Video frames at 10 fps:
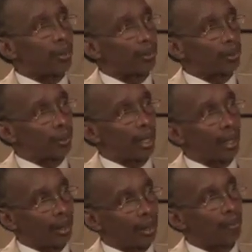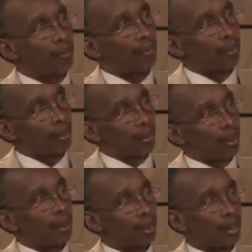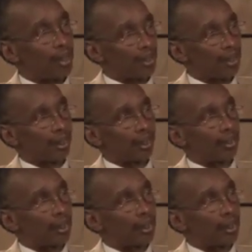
do to help the seniors